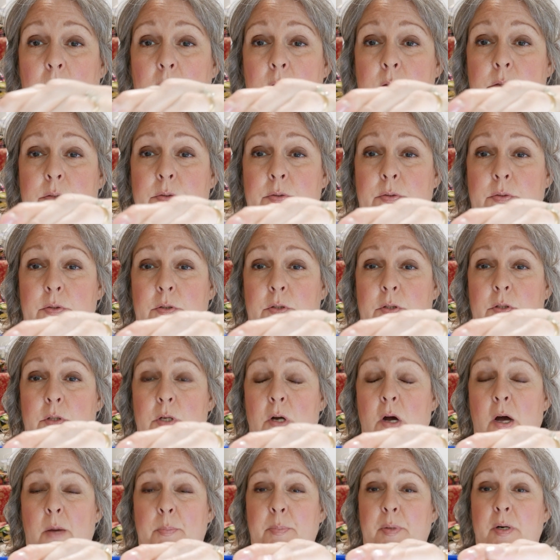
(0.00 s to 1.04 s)
this
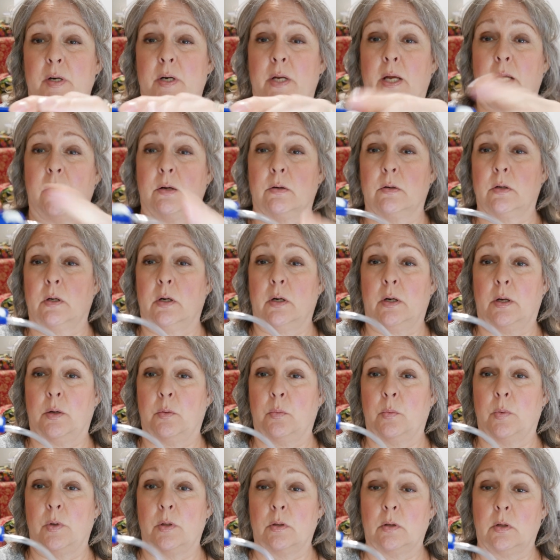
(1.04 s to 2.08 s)
stopper down and
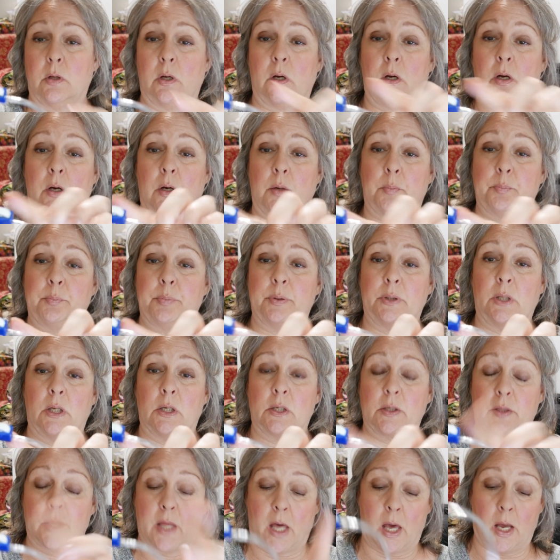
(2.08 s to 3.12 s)
it will
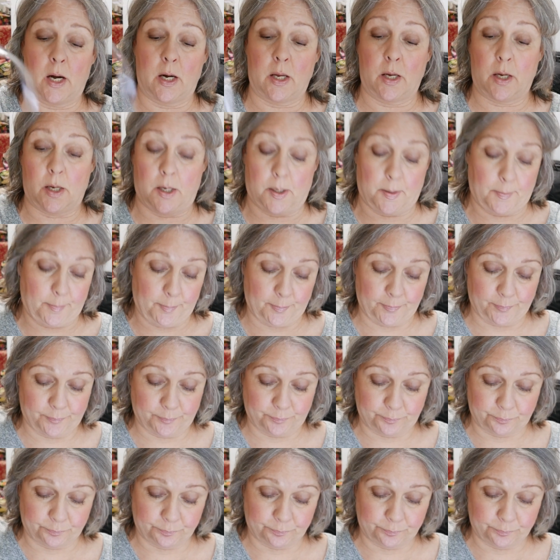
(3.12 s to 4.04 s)
plug that up.